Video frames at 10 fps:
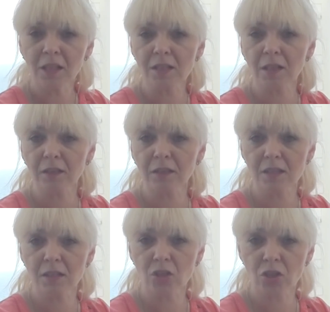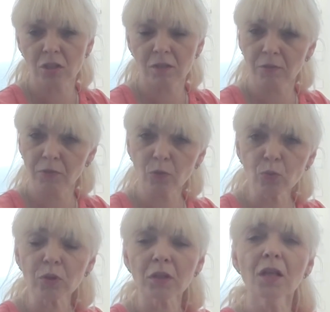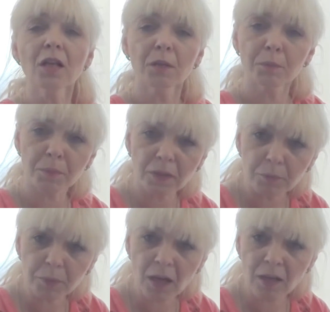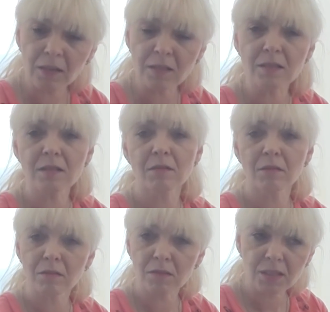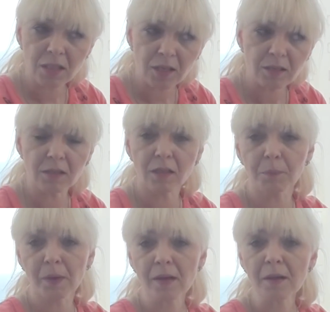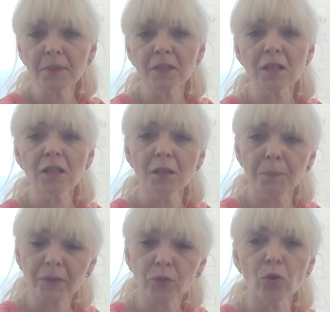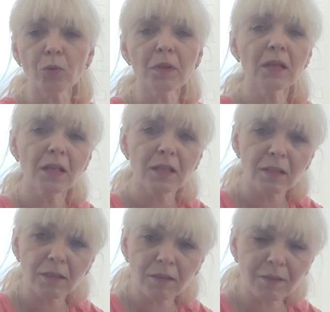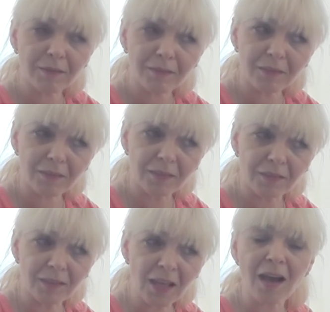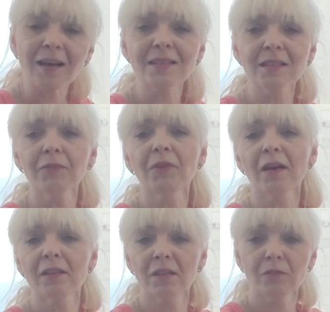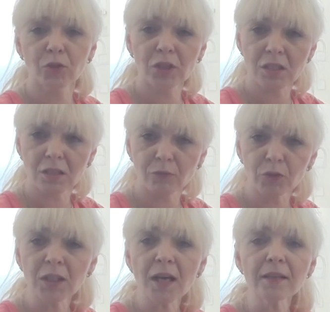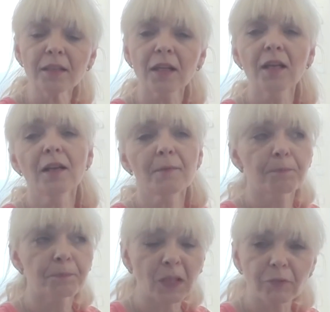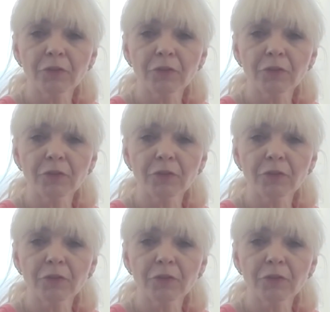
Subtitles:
are based on statistically average data. They measured a couple thousands of people, took the average perimeters, and created